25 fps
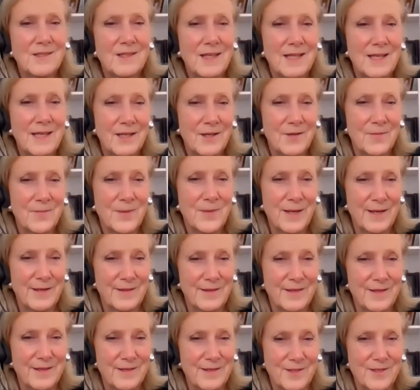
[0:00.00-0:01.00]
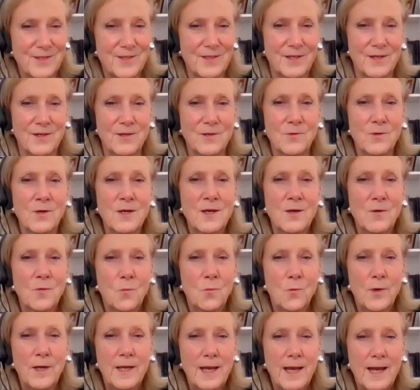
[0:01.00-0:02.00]
Think about this, though.
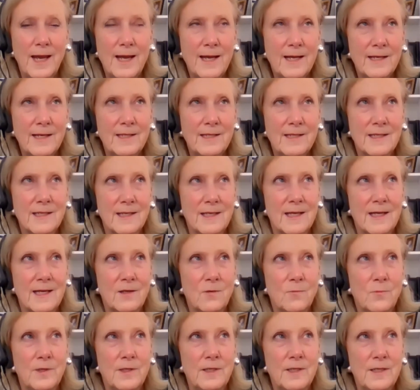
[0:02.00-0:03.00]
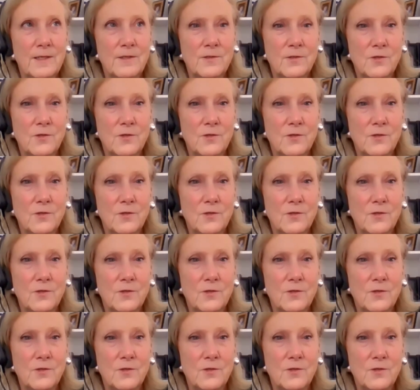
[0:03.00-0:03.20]
We act like we need